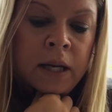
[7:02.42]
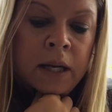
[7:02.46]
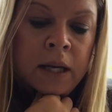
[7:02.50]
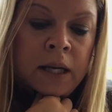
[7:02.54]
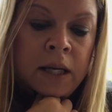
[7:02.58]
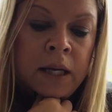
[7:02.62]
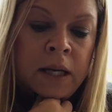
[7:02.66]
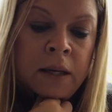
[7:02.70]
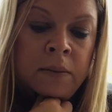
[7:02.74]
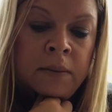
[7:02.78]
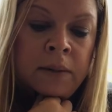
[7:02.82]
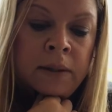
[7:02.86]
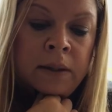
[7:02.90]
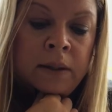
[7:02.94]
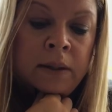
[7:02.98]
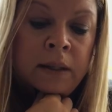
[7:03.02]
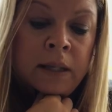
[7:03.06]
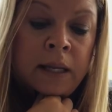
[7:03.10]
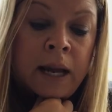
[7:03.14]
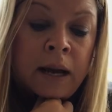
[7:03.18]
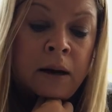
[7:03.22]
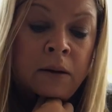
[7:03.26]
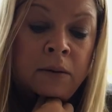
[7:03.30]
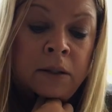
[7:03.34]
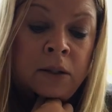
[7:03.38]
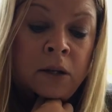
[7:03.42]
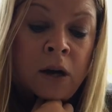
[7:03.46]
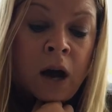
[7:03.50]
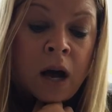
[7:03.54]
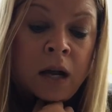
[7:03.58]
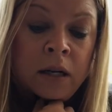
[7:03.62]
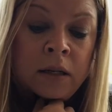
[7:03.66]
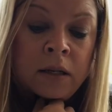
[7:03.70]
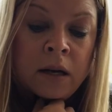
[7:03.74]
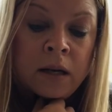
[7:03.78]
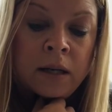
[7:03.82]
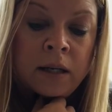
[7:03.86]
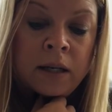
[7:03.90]
It now
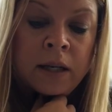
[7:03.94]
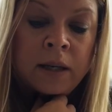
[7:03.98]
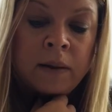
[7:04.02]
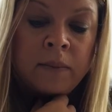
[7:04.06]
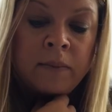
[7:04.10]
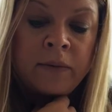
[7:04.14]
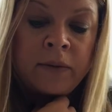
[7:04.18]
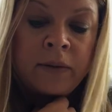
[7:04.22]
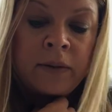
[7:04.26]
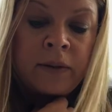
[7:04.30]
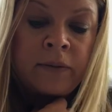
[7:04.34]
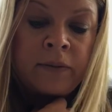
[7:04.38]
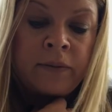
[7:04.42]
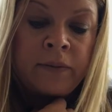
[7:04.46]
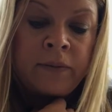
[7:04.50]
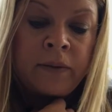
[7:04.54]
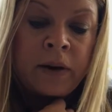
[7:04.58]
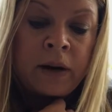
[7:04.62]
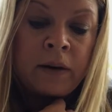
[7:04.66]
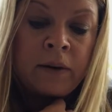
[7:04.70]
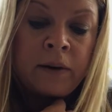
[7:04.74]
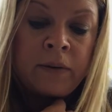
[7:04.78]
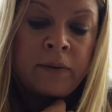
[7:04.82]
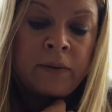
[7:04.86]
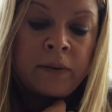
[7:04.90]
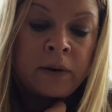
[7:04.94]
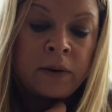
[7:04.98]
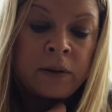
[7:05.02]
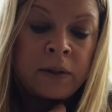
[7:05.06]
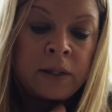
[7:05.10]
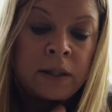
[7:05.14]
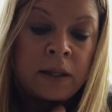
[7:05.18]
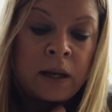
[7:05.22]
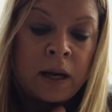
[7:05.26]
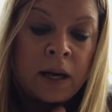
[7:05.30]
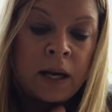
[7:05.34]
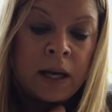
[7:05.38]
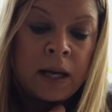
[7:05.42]
dawned on him for the very
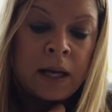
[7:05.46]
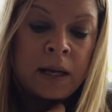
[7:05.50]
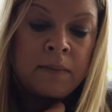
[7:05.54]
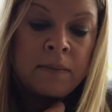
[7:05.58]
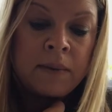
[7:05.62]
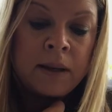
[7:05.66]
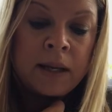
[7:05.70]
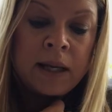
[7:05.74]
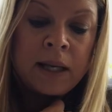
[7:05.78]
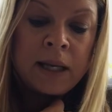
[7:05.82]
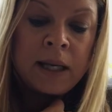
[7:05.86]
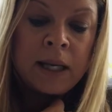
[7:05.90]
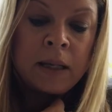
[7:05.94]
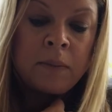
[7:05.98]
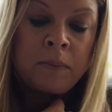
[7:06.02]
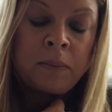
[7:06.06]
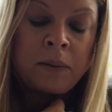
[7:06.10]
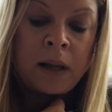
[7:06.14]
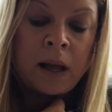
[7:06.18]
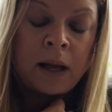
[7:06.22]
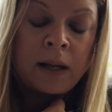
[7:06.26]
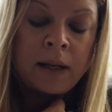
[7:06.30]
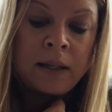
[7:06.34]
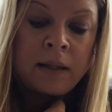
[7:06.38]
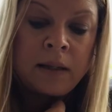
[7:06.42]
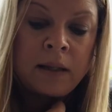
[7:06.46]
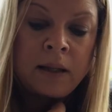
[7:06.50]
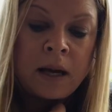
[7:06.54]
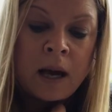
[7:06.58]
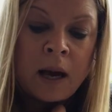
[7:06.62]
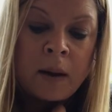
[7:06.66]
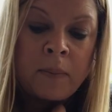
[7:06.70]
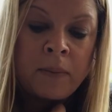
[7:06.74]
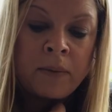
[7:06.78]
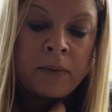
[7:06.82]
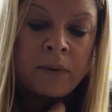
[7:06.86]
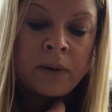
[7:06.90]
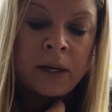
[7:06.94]
first time. He had plotted the
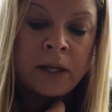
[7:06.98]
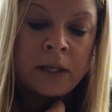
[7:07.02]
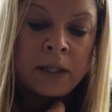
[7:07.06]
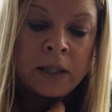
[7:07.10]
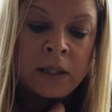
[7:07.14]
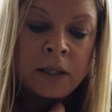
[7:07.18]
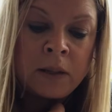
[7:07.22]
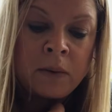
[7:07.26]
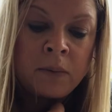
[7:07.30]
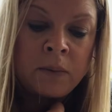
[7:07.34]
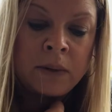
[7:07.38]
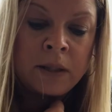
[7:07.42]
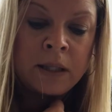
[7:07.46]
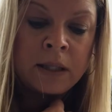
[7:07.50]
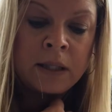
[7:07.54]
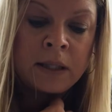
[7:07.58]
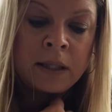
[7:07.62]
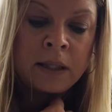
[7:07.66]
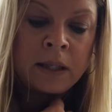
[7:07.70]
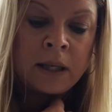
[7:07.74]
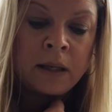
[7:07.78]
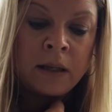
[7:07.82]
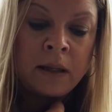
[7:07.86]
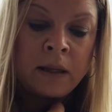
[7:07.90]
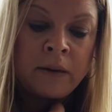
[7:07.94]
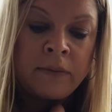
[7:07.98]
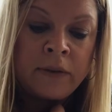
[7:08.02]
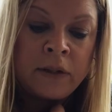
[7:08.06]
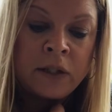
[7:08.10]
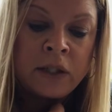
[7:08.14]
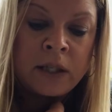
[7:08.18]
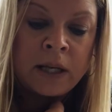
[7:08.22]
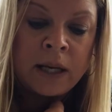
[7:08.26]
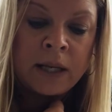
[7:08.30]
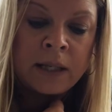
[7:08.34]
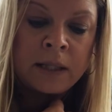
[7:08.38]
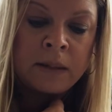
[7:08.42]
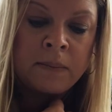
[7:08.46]
operation with the skill of a
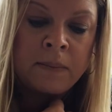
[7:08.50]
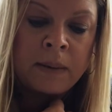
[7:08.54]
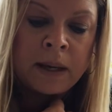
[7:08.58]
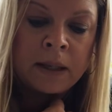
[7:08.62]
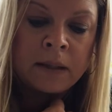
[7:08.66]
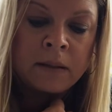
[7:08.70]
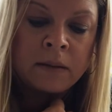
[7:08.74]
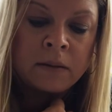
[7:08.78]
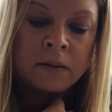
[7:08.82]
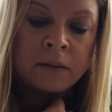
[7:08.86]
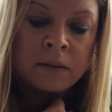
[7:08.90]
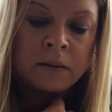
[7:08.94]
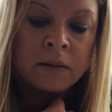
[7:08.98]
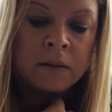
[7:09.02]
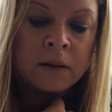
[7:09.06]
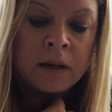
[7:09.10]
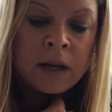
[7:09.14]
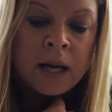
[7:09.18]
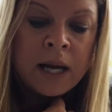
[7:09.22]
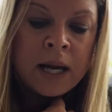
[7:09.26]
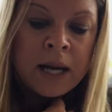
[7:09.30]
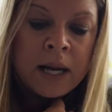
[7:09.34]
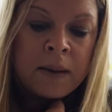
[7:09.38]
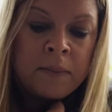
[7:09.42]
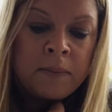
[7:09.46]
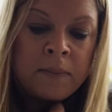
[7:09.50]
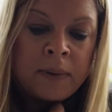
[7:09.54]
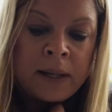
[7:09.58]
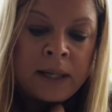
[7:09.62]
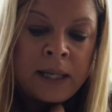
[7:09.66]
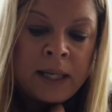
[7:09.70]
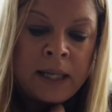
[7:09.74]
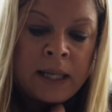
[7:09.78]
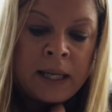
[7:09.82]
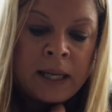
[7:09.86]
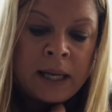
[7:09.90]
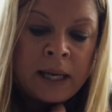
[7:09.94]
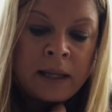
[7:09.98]
chess master, but
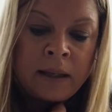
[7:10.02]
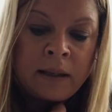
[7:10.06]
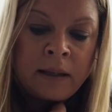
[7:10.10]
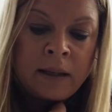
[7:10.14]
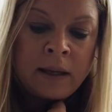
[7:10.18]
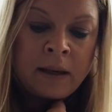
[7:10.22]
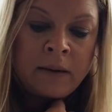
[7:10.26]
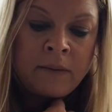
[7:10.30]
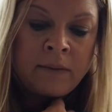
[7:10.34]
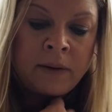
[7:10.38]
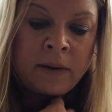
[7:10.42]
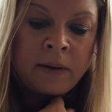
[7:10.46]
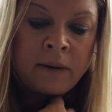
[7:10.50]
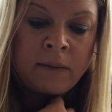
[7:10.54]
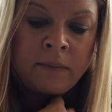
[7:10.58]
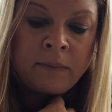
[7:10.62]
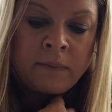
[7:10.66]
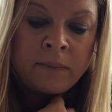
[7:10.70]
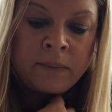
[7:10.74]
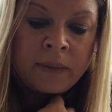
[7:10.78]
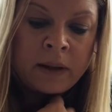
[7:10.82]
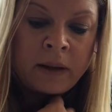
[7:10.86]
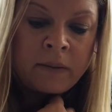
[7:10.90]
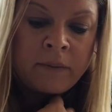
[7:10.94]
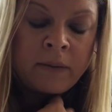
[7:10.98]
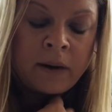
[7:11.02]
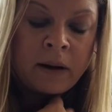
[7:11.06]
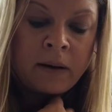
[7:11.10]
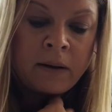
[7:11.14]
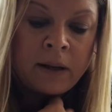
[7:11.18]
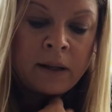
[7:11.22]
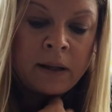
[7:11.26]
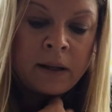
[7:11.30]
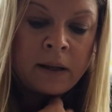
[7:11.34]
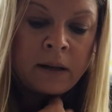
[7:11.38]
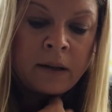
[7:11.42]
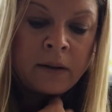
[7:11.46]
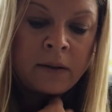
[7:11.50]
he had given very
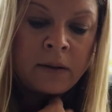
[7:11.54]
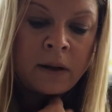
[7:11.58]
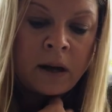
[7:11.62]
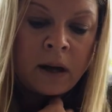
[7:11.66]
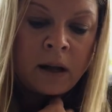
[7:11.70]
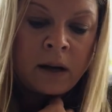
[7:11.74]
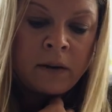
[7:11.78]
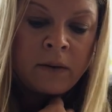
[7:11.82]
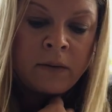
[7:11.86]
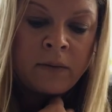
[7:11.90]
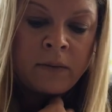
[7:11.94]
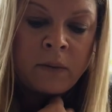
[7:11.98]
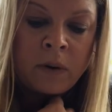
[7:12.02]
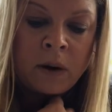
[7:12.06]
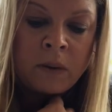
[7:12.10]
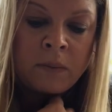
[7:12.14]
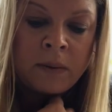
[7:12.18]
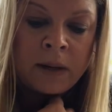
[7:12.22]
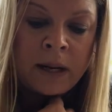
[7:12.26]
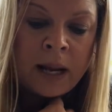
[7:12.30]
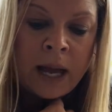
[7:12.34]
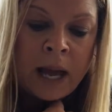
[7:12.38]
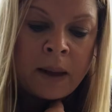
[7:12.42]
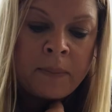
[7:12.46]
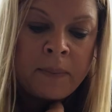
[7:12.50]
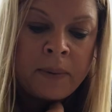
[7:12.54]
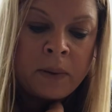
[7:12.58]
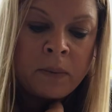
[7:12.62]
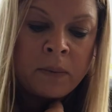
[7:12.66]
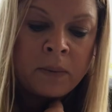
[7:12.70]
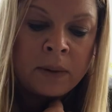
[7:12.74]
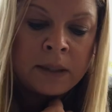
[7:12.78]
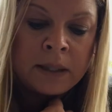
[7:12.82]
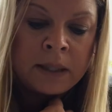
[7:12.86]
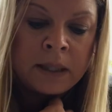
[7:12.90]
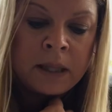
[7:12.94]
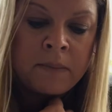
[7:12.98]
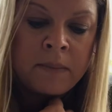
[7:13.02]
little thought of what would happen
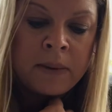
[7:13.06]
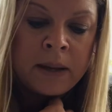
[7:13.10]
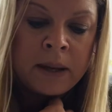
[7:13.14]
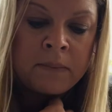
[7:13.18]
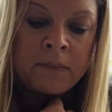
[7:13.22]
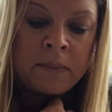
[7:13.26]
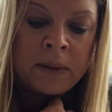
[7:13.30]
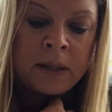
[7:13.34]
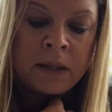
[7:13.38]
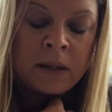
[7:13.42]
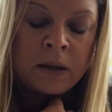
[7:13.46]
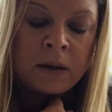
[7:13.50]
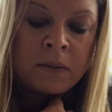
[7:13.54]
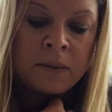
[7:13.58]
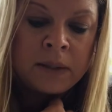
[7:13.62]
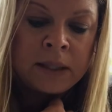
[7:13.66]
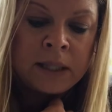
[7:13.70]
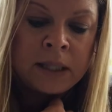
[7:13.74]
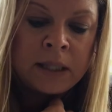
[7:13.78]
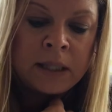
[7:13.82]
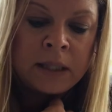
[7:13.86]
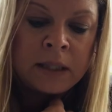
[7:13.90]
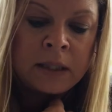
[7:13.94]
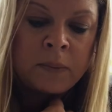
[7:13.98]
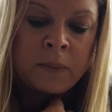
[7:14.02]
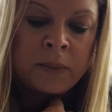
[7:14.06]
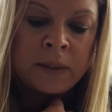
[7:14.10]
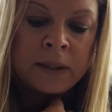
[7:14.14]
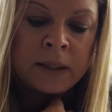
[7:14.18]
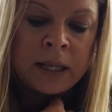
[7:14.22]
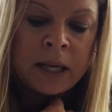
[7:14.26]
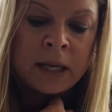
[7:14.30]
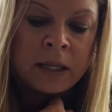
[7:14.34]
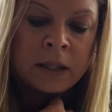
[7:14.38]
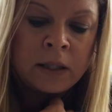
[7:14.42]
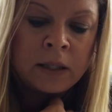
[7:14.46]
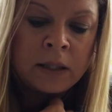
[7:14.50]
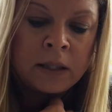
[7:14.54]
once the Bambino was in his
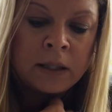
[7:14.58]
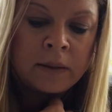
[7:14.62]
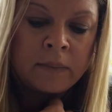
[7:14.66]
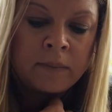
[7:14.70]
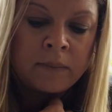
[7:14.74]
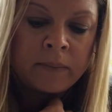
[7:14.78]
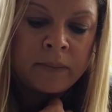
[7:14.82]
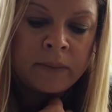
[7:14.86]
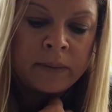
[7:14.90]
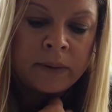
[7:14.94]
possession.